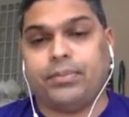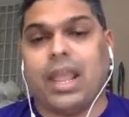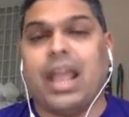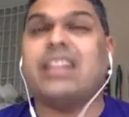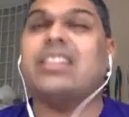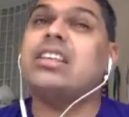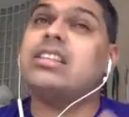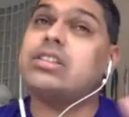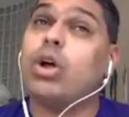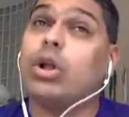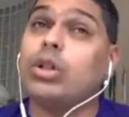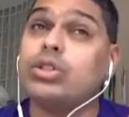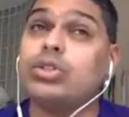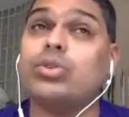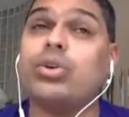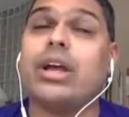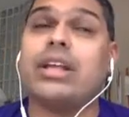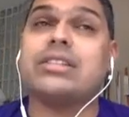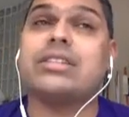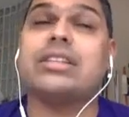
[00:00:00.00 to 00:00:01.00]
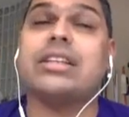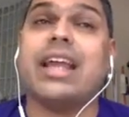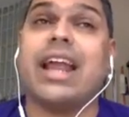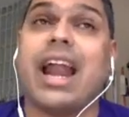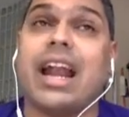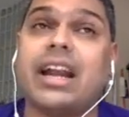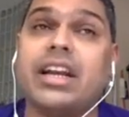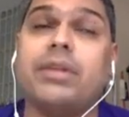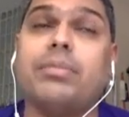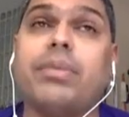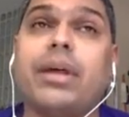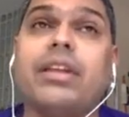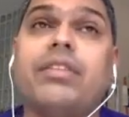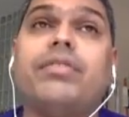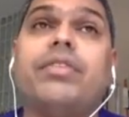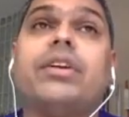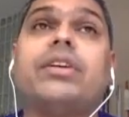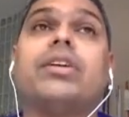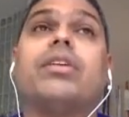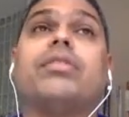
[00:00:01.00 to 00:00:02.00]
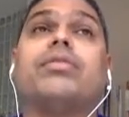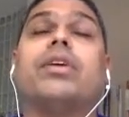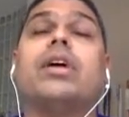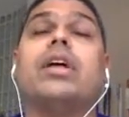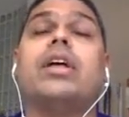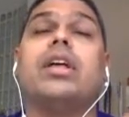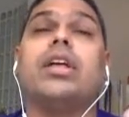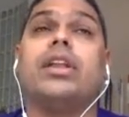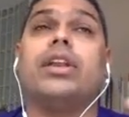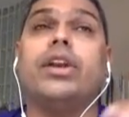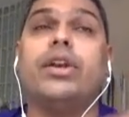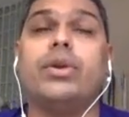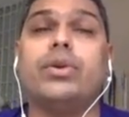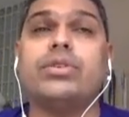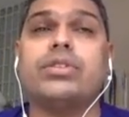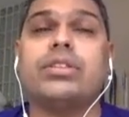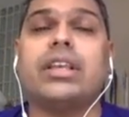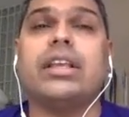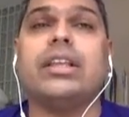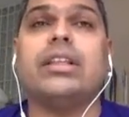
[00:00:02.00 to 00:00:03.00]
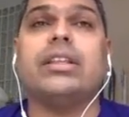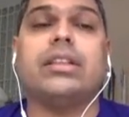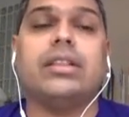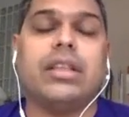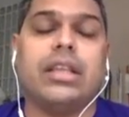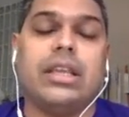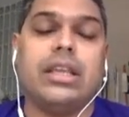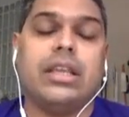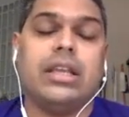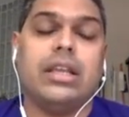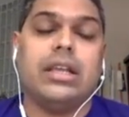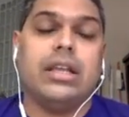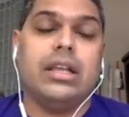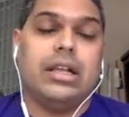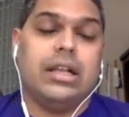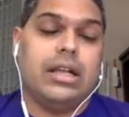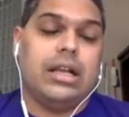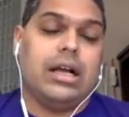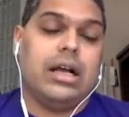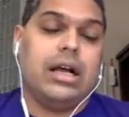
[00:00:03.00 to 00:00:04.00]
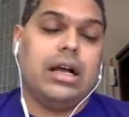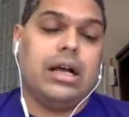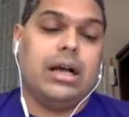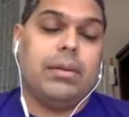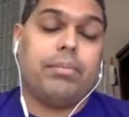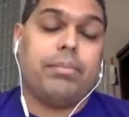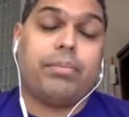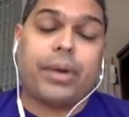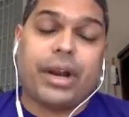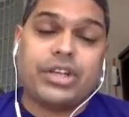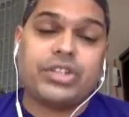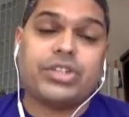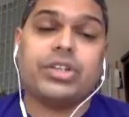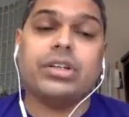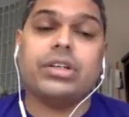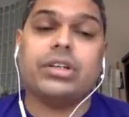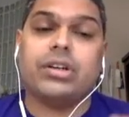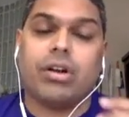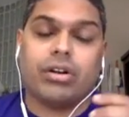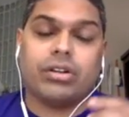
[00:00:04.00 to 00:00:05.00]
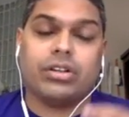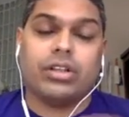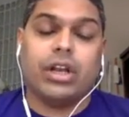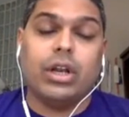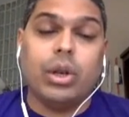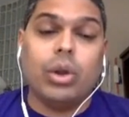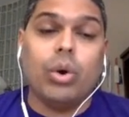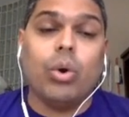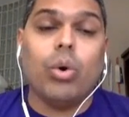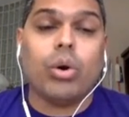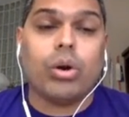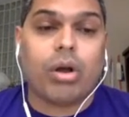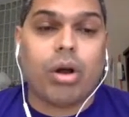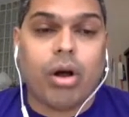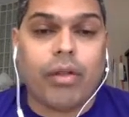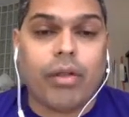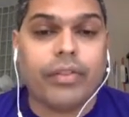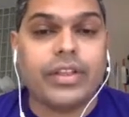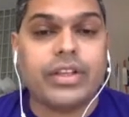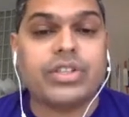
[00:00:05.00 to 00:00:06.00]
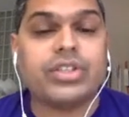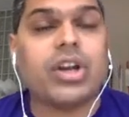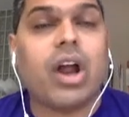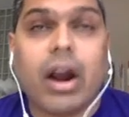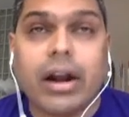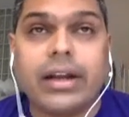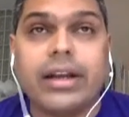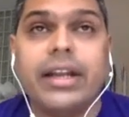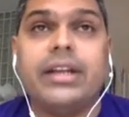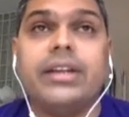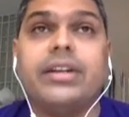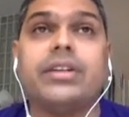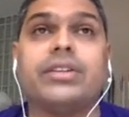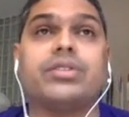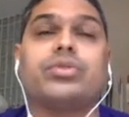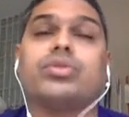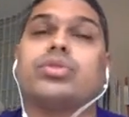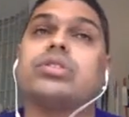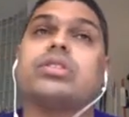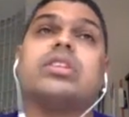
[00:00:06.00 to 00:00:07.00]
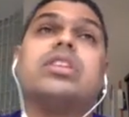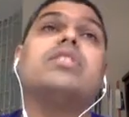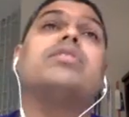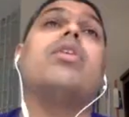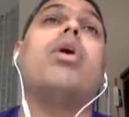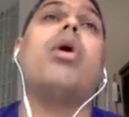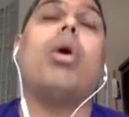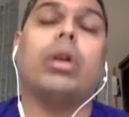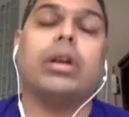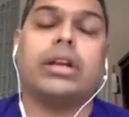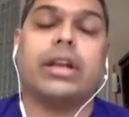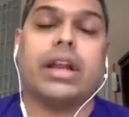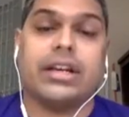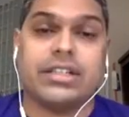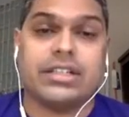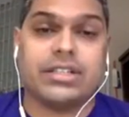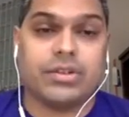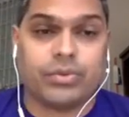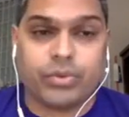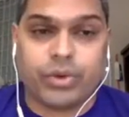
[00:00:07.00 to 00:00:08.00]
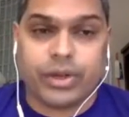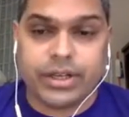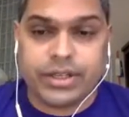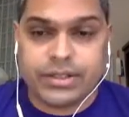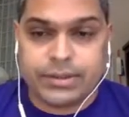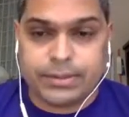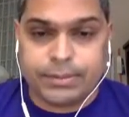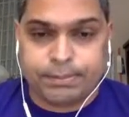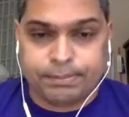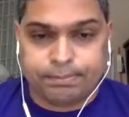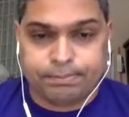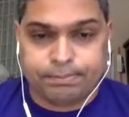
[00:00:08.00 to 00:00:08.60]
And this also has the added benefit of reducing the uh, pressure or the load on the shard leaders to serve all kinds of queries.